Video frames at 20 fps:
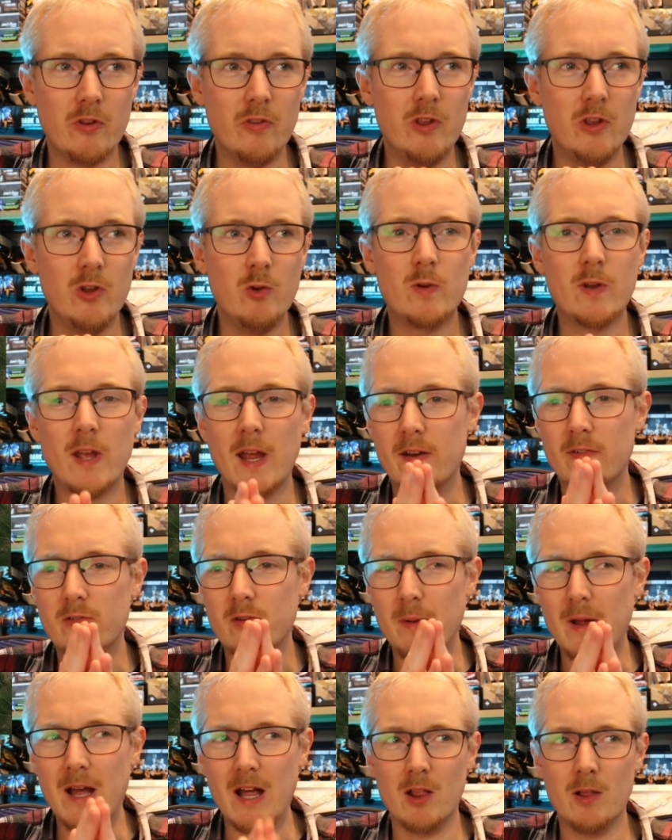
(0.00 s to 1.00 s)
in the UK
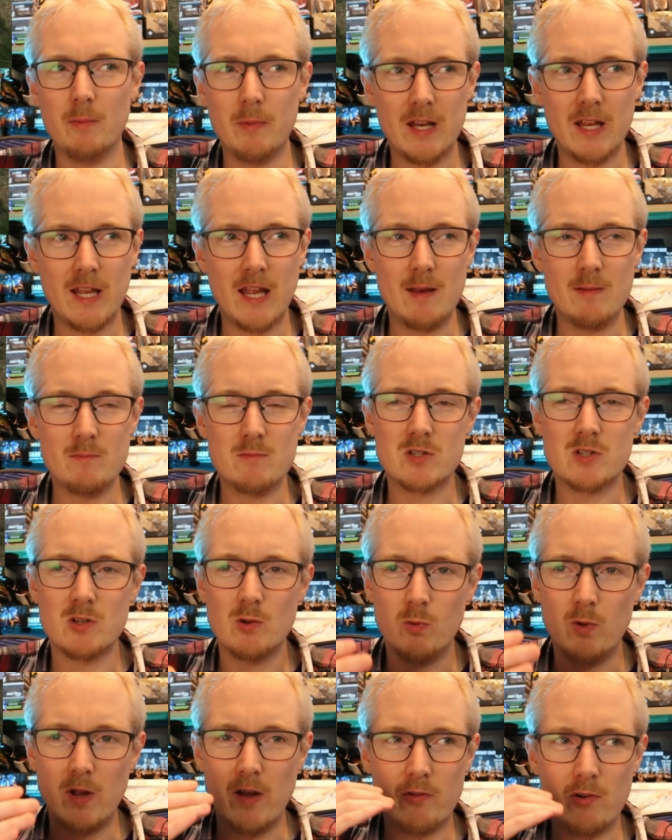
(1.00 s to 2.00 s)
from Element Games,
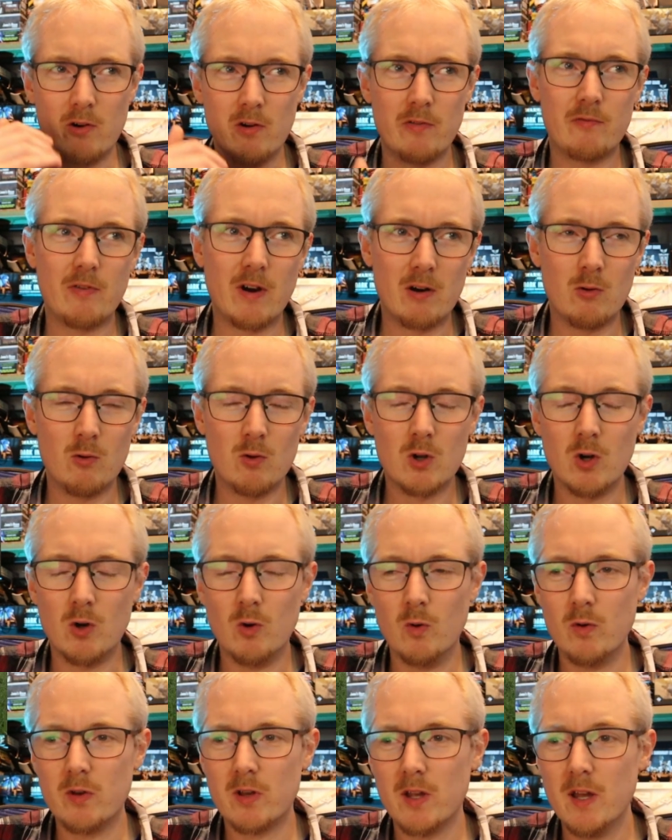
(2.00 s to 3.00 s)
we have a referral
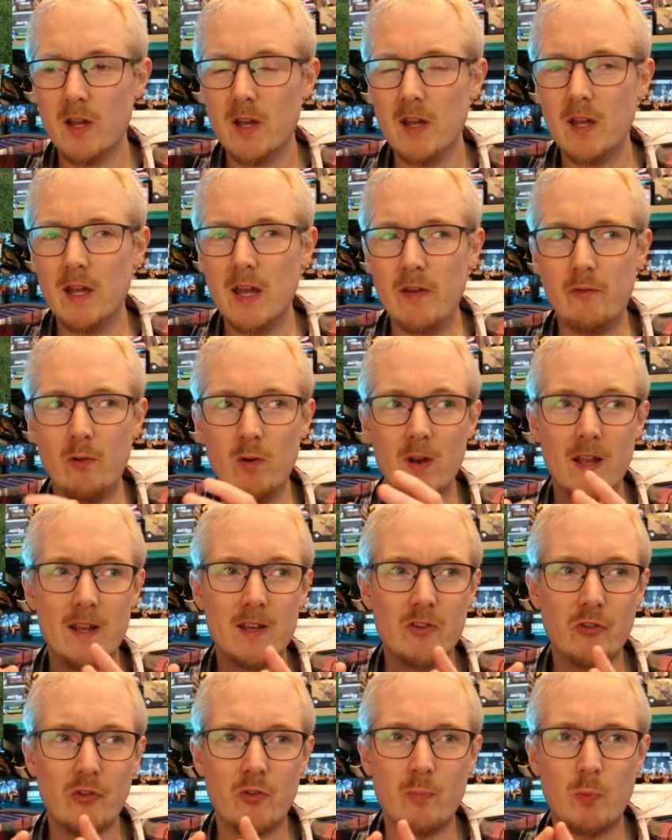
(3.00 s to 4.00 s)
code. If you'd like
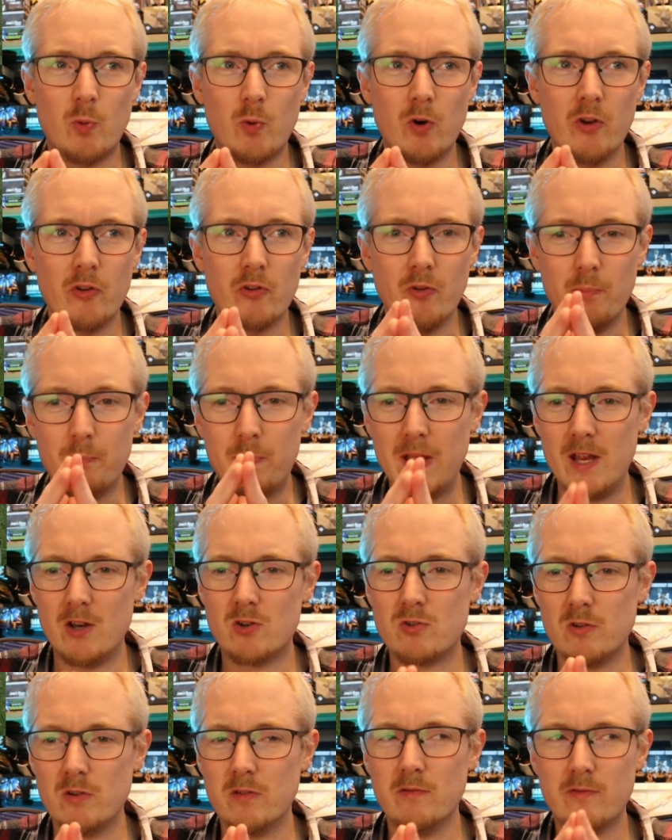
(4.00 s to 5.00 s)
to support us on
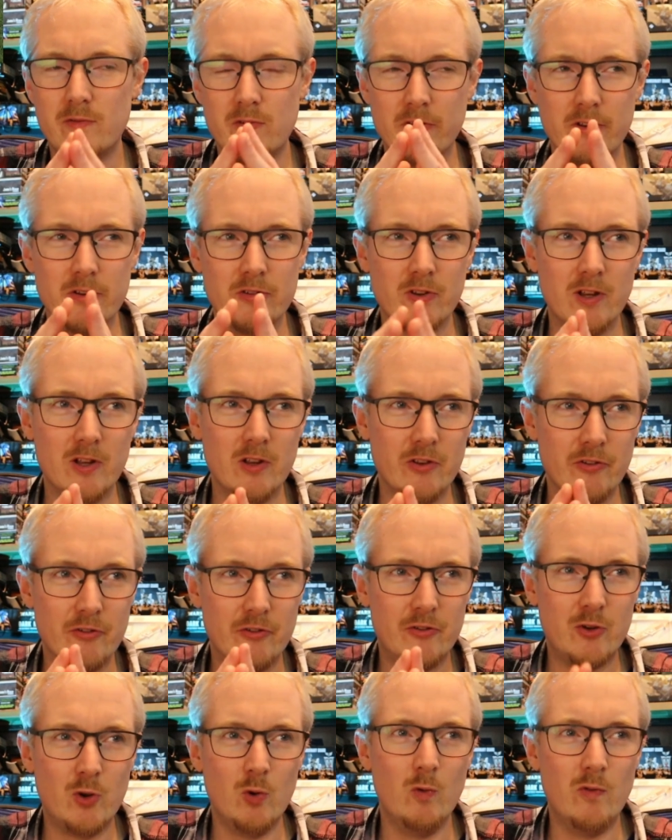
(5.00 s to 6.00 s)
Patreon for as little as
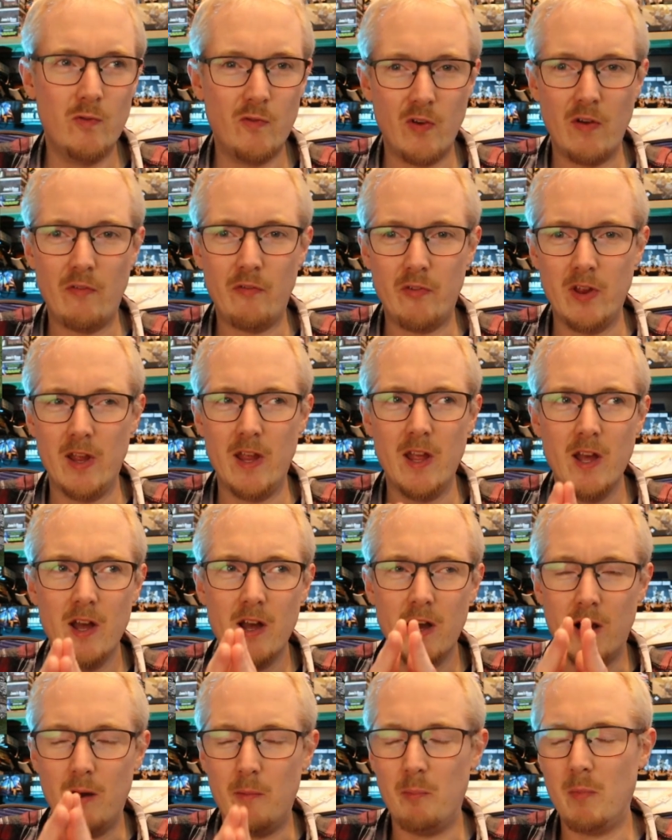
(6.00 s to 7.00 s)
$2.50
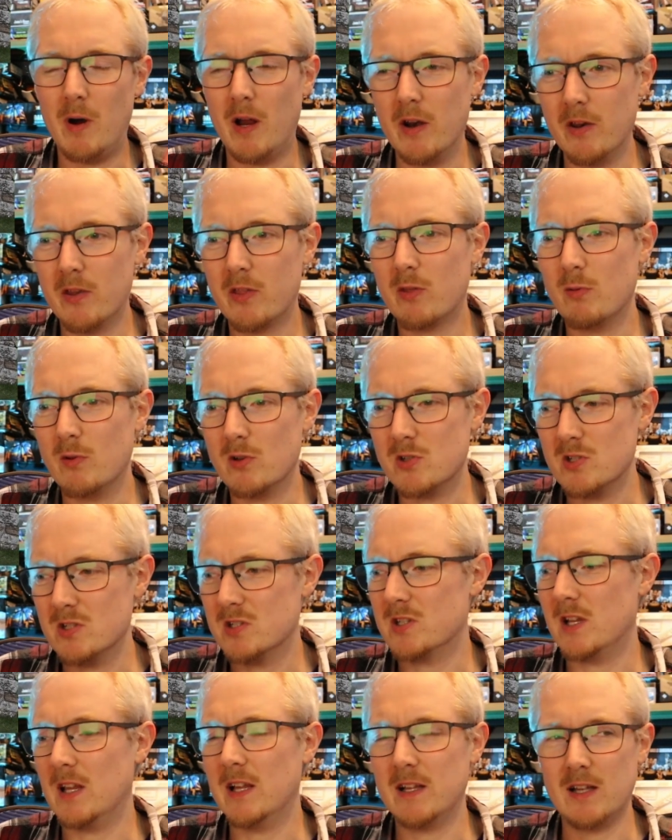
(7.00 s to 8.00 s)
a month, which
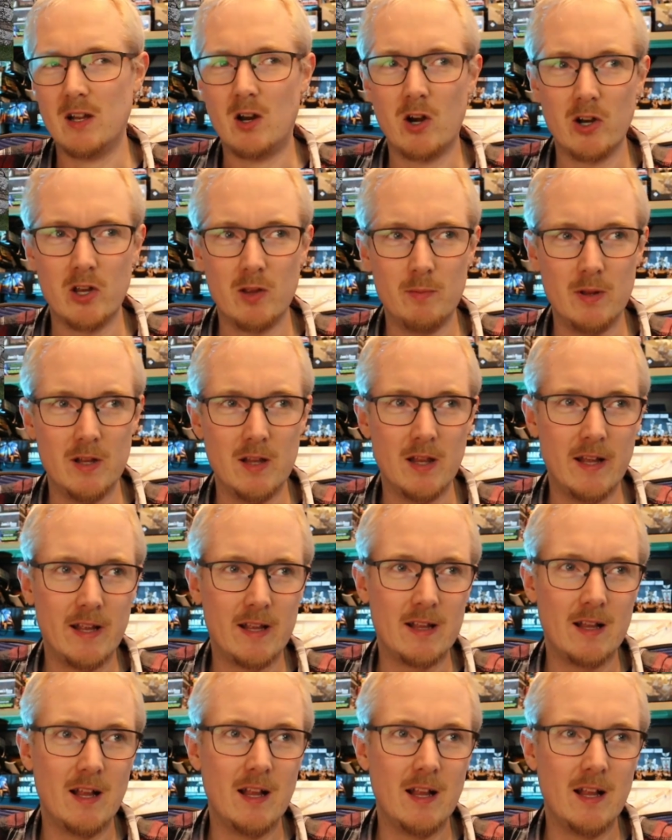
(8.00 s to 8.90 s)
is arguably like